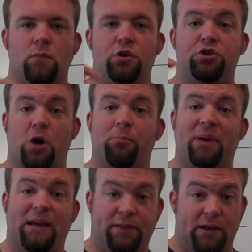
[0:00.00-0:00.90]

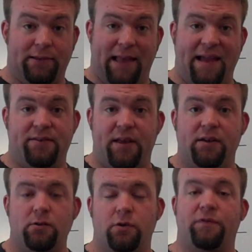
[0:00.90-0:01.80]
jumping and then
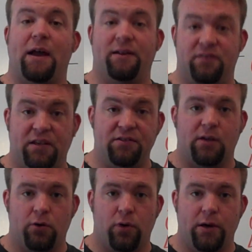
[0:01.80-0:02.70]
landing. You've got to
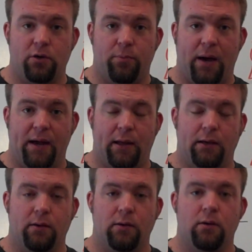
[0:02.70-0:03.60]
decelerate your body.
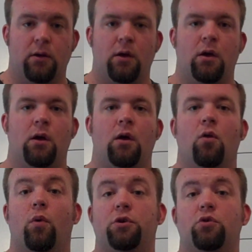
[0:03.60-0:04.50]

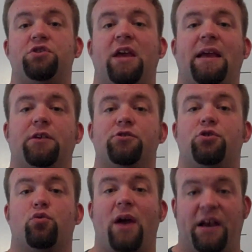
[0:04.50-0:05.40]
When you change
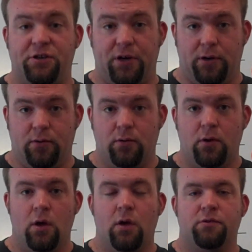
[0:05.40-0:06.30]
direction,
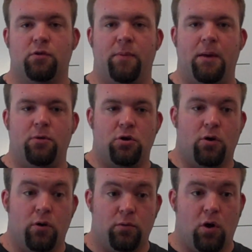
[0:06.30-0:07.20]
so maybe
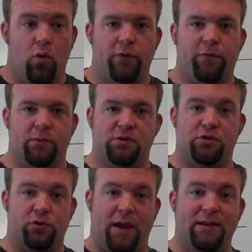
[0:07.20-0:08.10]
you're going from a
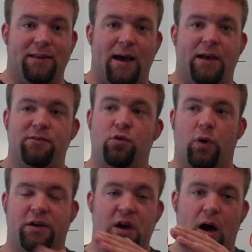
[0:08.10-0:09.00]
straight line to
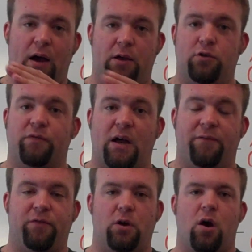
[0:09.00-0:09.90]
a cut and you've got to
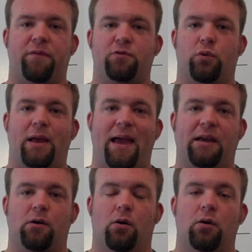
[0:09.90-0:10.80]
veer off to an
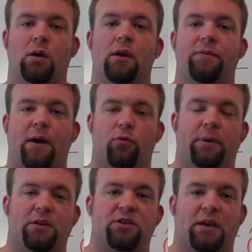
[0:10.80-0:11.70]
angle, that would
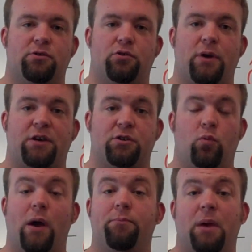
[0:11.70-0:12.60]
be a change of direction.
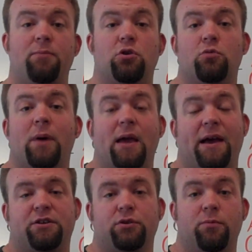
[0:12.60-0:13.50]
What, maybe you might
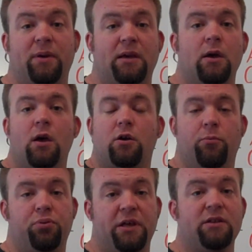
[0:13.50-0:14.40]
actually be
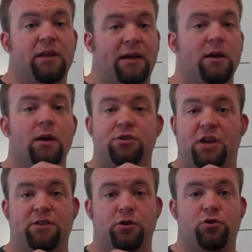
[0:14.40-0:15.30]
completely
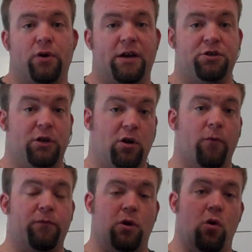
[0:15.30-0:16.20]
changing direction
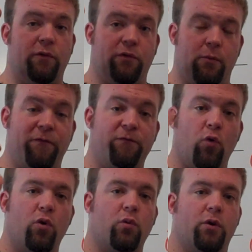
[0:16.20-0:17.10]
and going from a
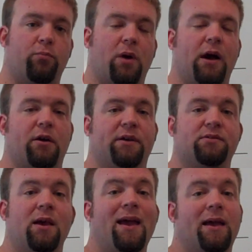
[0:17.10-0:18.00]
forward
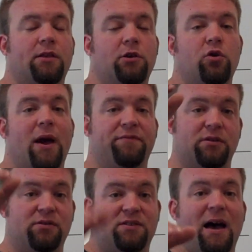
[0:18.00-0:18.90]
progress, and then you have to
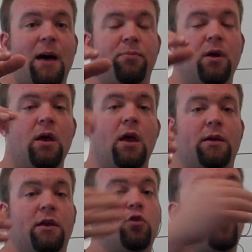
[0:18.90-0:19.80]
stop
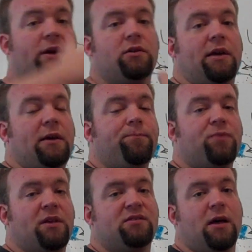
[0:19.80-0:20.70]
and then quickly
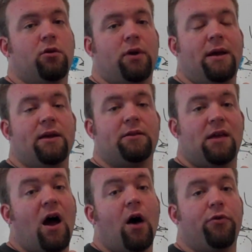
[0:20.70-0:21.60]
accelerate in
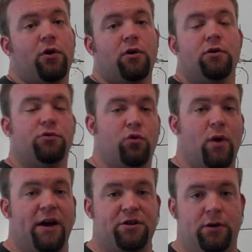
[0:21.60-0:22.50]
the other
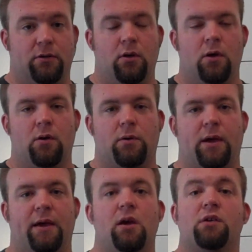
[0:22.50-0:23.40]
direction.
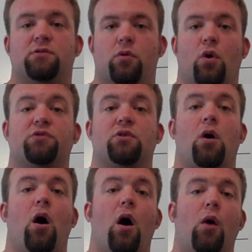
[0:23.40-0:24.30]
Okay, so those are
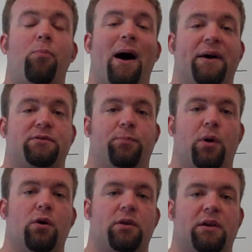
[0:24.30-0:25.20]
all
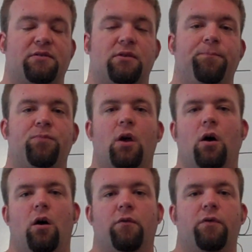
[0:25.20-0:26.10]
possibilities
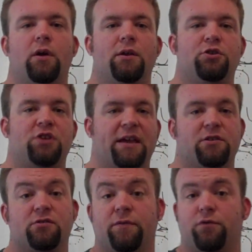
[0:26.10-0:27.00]
of
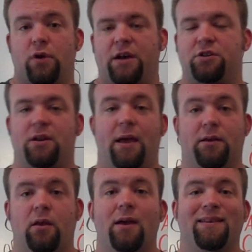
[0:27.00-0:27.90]
changes of direction
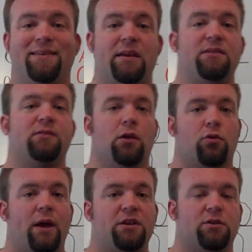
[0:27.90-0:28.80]
and
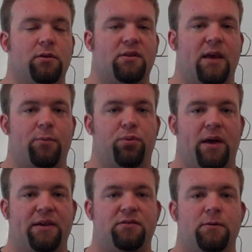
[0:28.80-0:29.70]
deceleration that take
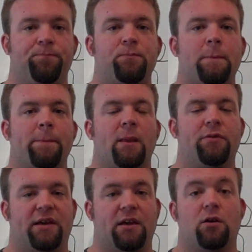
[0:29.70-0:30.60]
place that can